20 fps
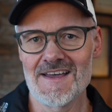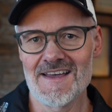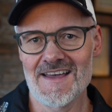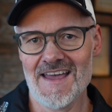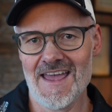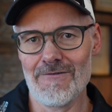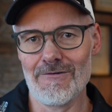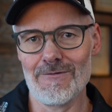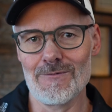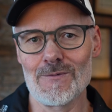
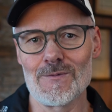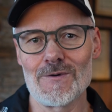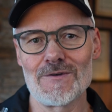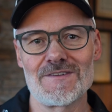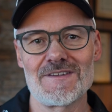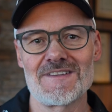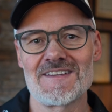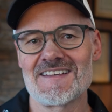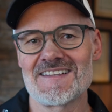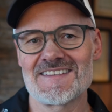everyone
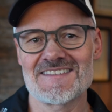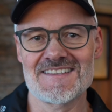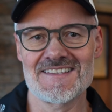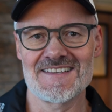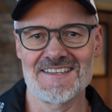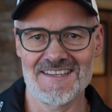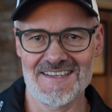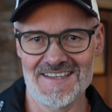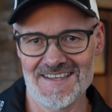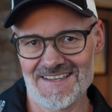wanted these
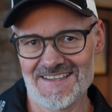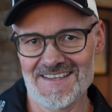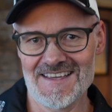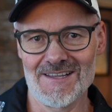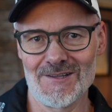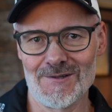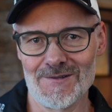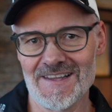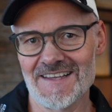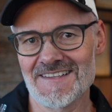
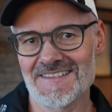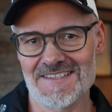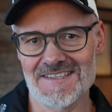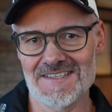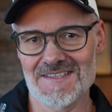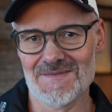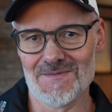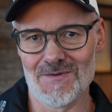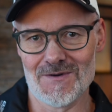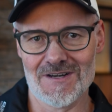yellow
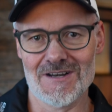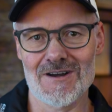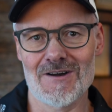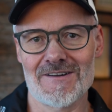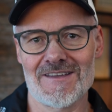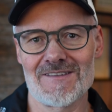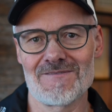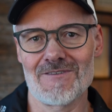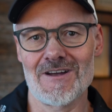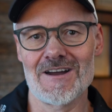lenses for
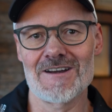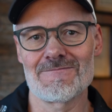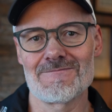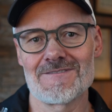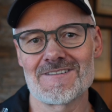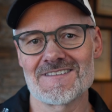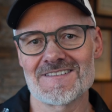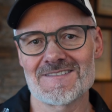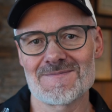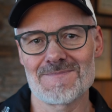dark
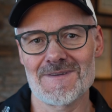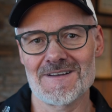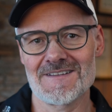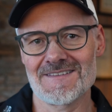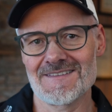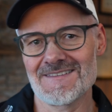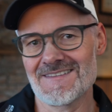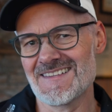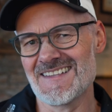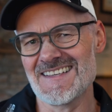environments, but
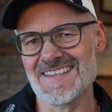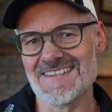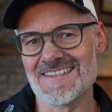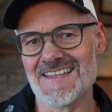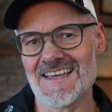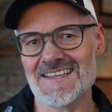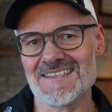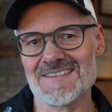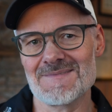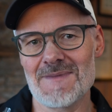these
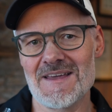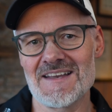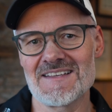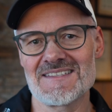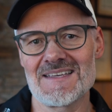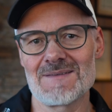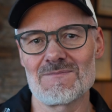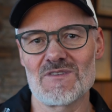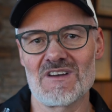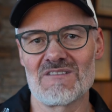days many
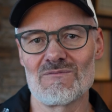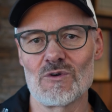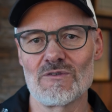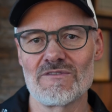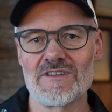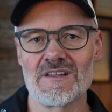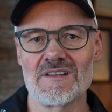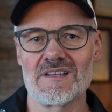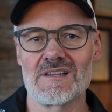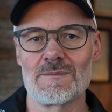seem to have moved
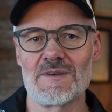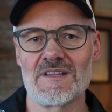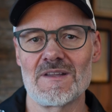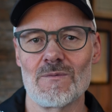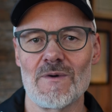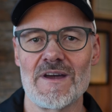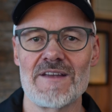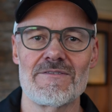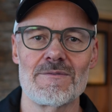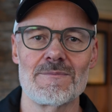a little bit
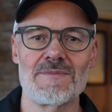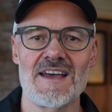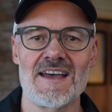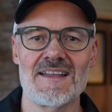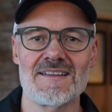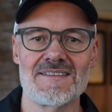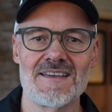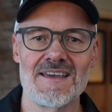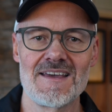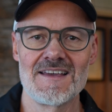away from
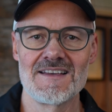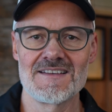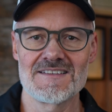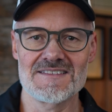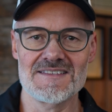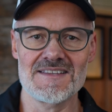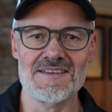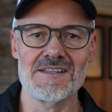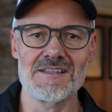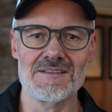that.
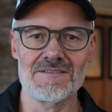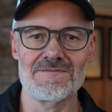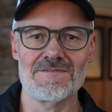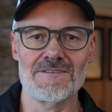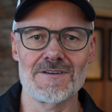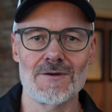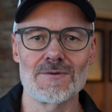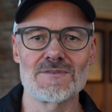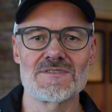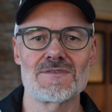Still, for
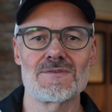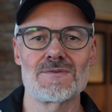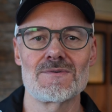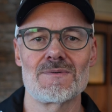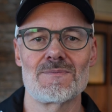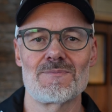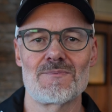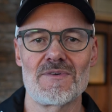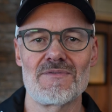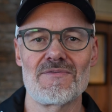those who
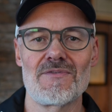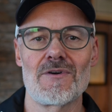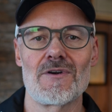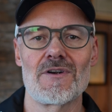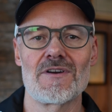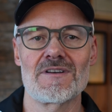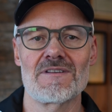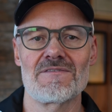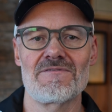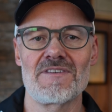
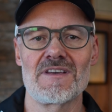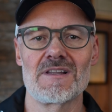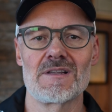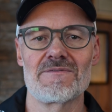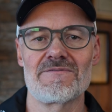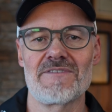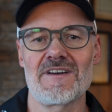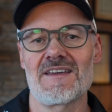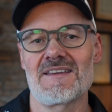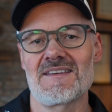prefer the feel
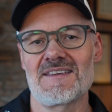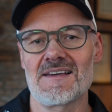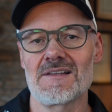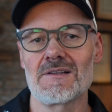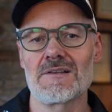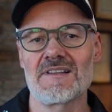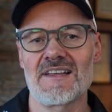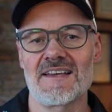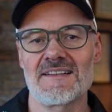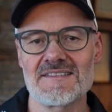of a yellow
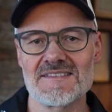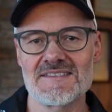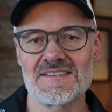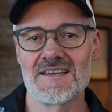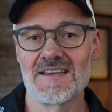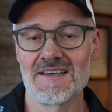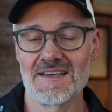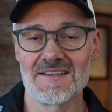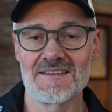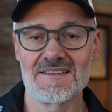lens,
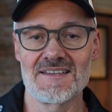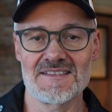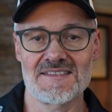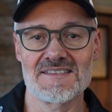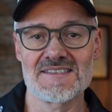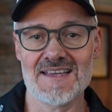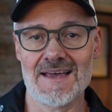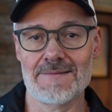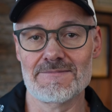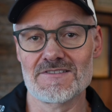this
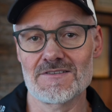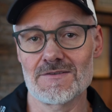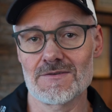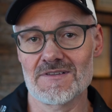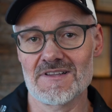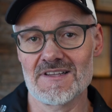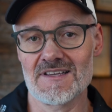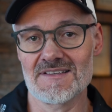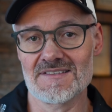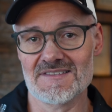is
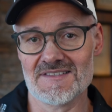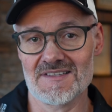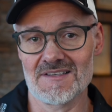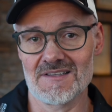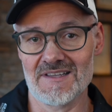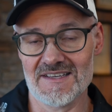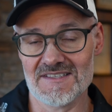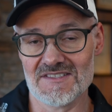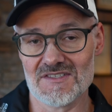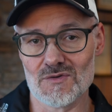absolutely still
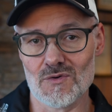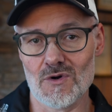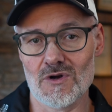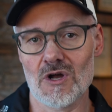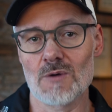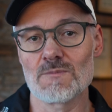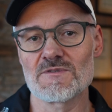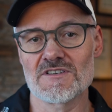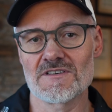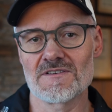a strong
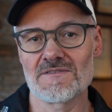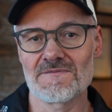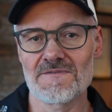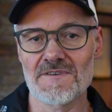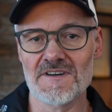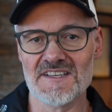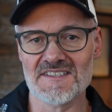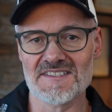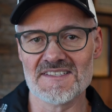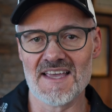option for
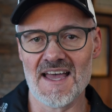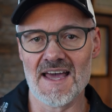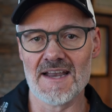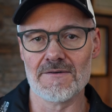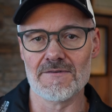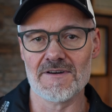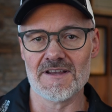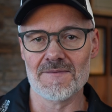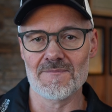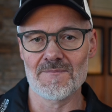this
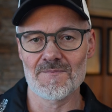category.